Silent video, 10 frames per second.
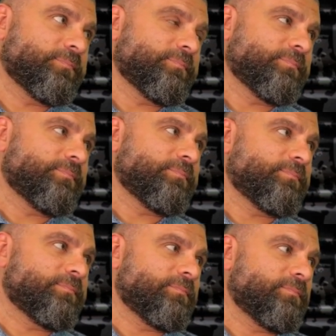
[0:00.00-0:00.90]

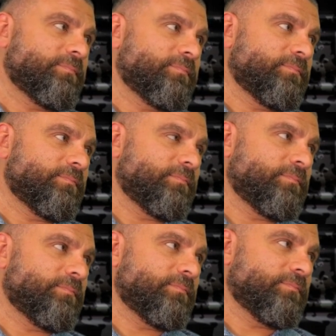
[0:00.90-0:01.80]

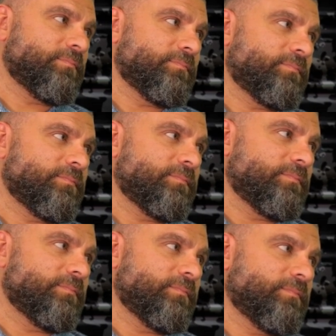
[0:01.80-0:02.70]

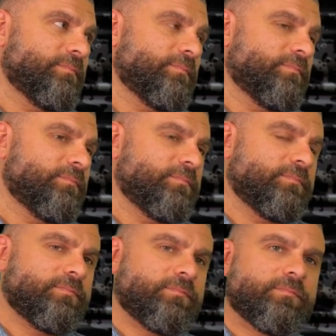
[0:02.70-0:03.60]

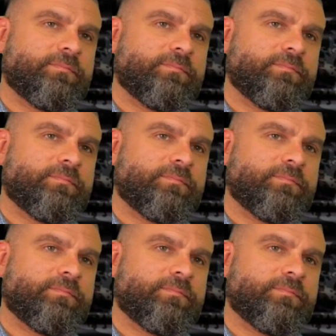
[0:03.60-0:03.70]
This person isn't speaking.